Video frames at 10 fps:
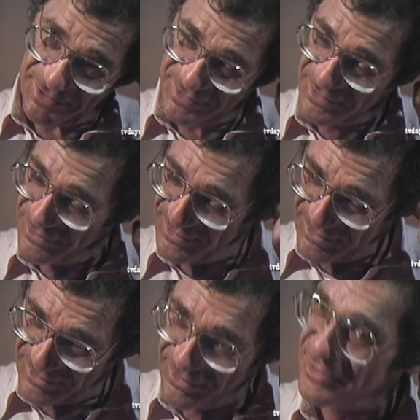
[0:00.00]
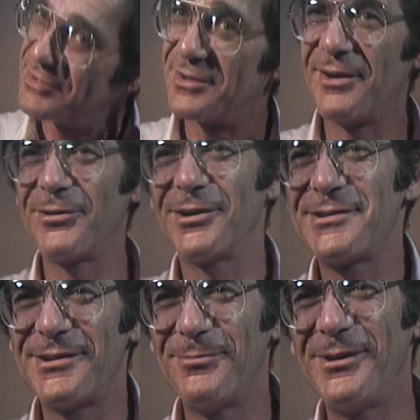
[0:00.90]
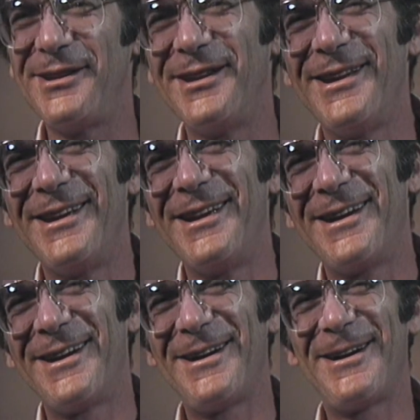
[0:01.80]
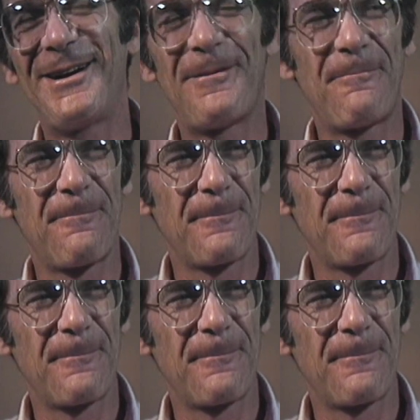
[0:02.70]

just goes to show you should never listen to me. Uh,